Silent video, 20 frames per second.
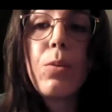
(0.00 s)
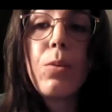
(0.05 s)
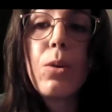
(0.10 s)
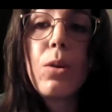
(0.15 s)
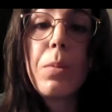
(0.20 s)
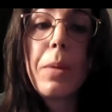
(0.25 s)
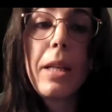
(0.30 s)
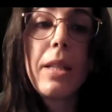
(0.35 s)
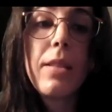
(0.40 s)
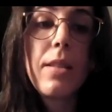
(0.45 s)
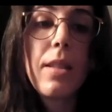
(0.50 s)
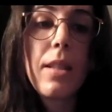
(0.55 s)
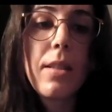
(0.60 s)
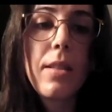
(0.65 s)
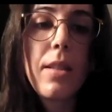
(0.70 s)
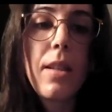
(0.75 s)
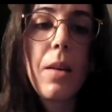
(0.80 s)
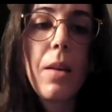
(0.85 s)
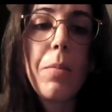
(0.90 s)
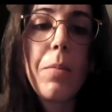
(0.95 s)
rule-based
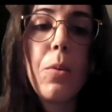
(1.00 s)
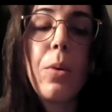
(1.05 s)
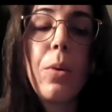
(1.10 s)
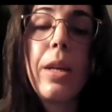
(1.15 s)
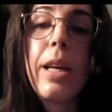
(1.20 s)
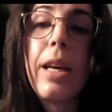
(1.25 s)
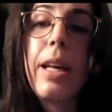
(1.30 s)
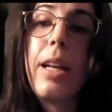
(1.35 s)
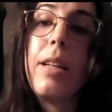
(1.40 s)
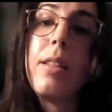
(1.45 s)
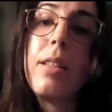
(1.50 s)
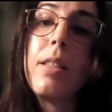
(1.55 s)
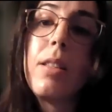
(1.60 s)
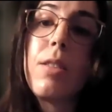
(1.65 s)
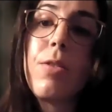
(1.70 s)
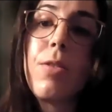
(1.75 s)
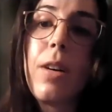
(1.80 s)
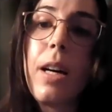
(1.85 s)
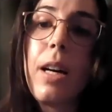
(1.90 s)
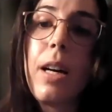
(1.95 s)
system, we can
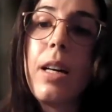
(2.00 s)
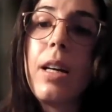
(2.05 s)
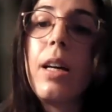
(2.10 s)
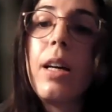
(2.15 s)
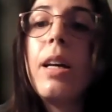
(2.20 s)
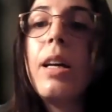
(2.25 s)
identify